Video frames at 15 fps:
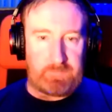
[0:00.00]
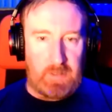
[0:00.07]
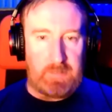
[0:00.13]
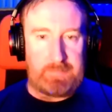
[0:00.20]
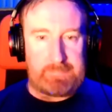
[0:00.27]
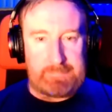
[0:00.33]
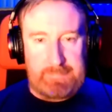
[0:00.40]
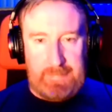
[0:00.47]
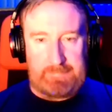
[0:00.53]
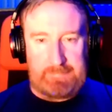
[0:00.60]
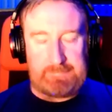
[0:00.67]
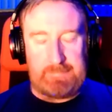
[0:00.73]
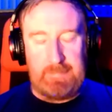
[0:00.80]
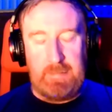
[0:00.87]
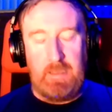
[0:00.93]
Scarlett
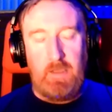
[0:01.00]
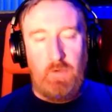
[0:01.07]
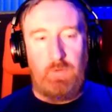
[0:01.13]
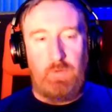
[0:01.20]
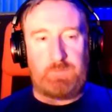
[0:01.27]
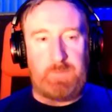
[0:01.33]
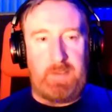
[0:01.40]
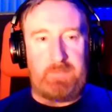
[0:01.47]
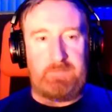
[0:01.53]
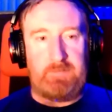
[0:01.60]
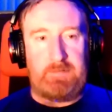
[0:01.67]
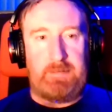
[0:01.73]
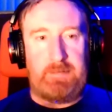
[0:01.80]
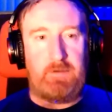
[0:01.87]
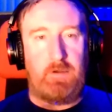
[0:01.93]
kit, which
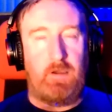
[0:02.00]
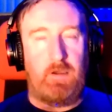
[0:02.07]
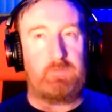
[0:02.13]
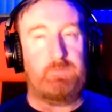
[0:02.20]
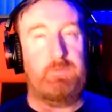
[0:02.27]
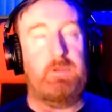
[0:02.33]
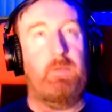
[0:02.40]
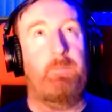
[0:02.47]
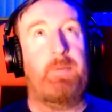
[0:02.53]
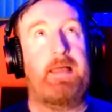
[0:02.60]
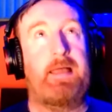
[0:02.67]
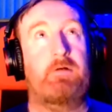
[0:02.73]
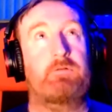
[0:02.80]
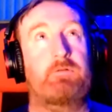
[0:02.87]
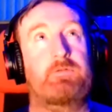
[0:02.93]
basically cost me
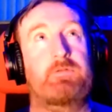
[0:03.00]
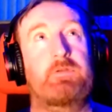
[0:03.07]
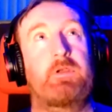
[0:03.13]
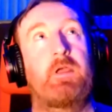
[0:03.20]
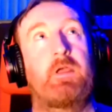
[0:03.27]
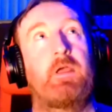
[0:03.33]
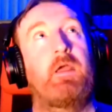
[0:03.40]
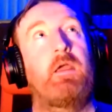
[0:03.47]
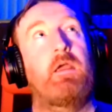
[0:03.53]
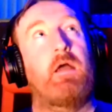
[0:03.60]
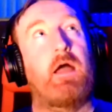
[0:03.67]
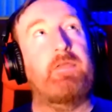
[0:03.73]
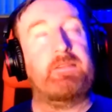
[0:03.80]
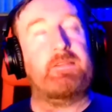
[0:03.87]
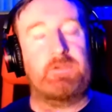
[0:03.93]
about,
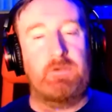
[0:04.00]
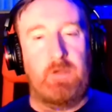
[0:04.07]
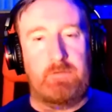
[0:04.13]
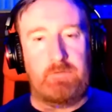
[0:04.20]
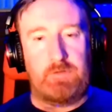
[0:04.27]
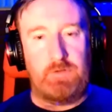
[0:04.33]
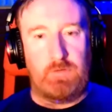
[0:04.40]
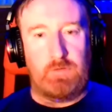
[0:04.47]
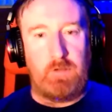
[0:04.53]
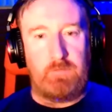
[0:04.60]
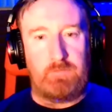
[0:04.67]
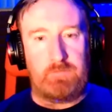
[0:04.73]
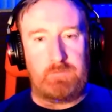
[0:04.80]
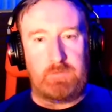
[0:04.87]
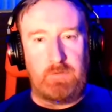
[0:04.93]
I think, 200
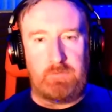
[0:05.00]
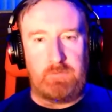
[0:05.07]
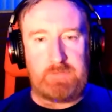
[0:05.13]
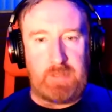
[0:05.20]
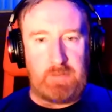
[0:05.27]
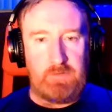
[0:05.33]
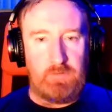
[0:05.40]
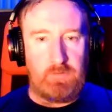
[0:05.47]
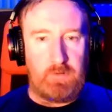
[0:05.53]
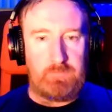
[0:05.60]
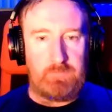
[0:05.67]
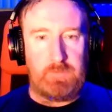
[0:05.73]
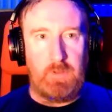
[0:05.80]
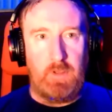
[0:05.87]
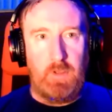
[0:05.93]
euros, 210
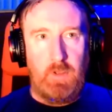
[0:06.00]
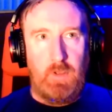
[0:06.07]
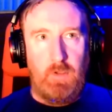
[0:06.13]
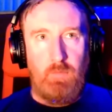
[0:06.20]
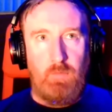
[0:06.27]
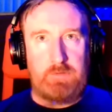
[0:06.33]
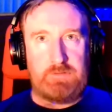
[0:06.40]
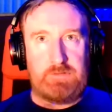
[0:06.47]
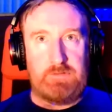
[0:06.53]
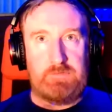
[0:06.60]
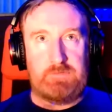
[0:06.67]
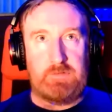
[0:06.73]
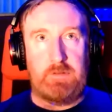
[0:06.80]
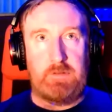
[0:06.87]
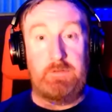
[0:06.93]
euros, which
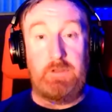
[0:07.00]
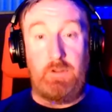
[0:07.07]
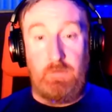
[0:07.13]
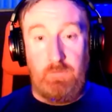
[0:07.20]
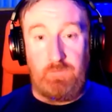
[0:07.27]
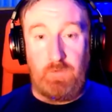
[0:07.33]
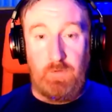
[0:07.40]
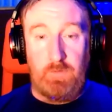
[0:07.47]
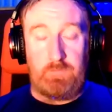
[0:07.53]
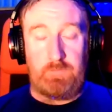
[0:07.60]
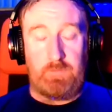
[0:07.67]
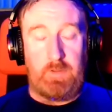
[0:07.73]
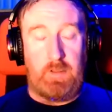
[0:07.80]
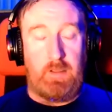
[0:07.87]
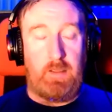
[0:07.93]
is new, of course,
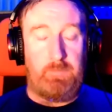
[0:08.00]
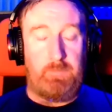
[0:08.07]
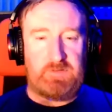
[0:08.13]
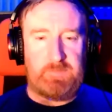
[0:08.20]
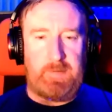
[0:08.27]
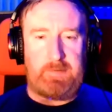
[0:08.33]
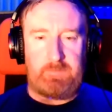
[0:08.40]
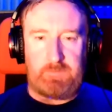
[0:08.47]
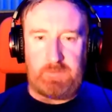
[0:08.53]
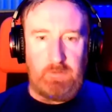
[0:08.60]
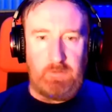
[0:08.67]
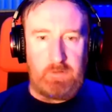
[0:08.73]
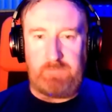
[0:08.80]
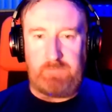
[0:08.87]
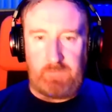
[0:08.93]
which is about
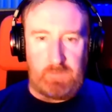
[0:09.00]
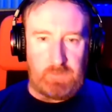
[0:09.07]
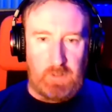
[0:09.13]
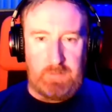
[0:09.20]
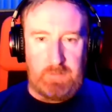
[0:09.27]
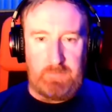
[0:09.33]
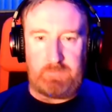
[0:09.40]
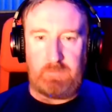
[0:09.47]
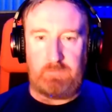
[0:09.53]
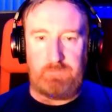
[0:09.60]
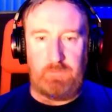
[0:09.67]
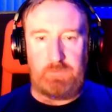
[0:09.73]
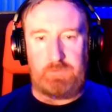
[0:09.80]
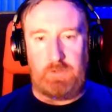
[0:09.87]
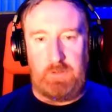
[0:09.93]
$250,
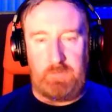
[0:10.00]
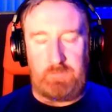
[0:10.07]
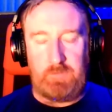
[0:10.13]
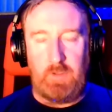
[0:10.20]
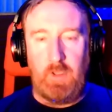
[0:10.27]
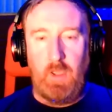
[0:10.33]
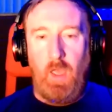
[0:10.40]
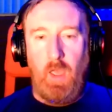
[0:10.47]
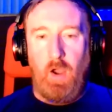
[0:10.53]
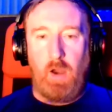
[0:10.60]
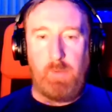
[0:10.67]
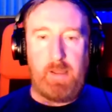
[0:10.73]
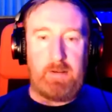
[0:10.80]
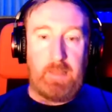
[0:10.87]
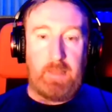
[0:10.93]
$240, or
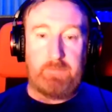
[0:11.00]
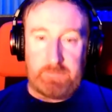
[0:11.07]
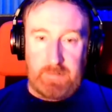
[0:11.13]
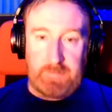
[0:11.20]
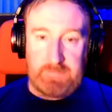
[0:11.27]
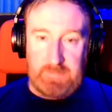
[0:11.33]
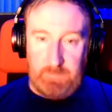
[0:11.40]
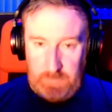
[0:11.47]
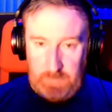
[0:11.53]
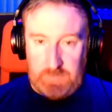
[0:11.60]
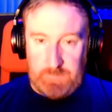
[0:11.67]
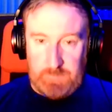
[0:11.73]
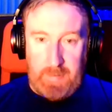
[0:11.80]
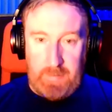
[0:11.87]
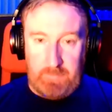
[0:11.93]
about 180
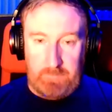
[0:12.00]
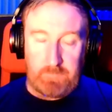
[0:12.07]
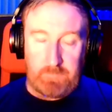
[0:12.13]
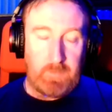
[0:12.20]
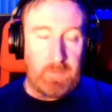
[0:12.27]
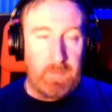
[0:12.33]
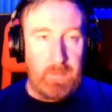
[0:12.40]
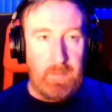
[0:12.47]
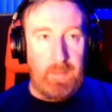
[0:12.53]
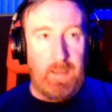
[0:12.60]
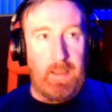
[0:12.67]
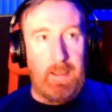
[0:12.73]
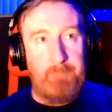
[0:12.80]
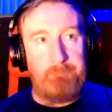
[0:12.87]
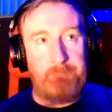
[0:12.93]
British pounds.
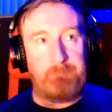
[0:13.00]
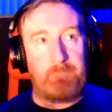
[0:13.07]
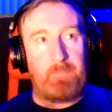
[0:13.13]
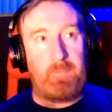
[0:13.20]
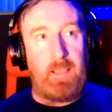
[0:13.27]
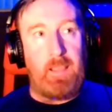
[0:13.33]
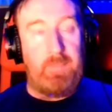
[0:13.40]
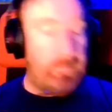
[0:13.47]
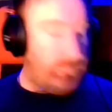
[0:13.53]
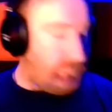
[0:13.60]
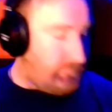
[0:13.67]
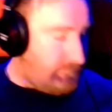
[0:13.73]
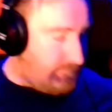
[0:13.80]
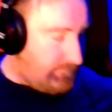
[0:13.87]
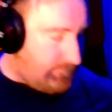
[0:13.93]
And
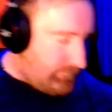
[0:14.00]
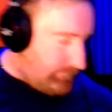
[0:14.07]
this,